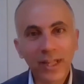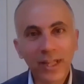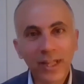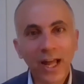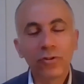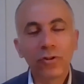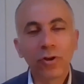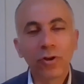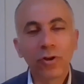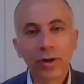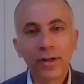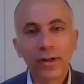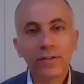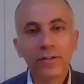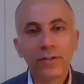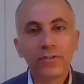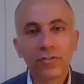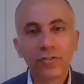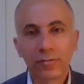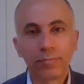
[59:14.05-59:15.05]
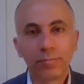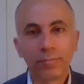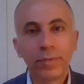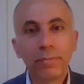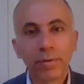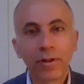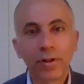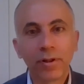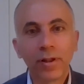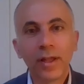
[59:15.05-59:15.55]
Sometimes, you know, religious
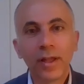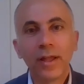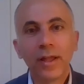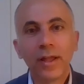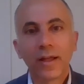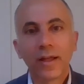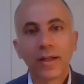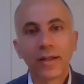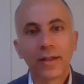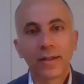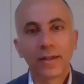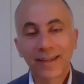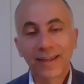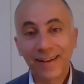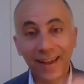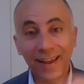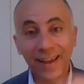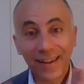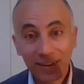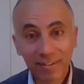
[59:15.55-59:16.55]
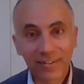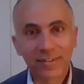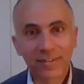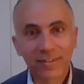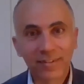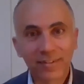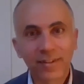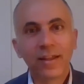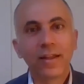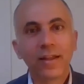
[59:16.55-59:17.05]
people, uh, clerics
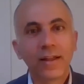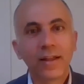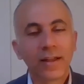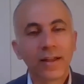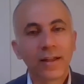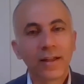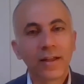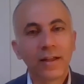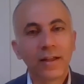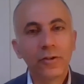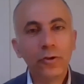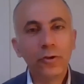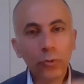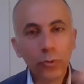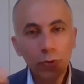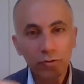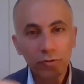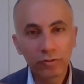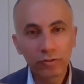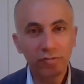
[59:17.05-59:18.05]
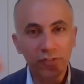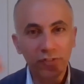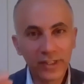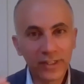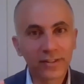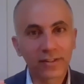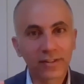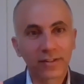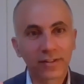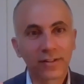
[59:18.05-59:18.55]
uh, use
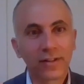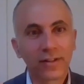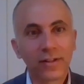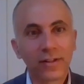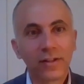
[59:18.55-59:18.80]
fear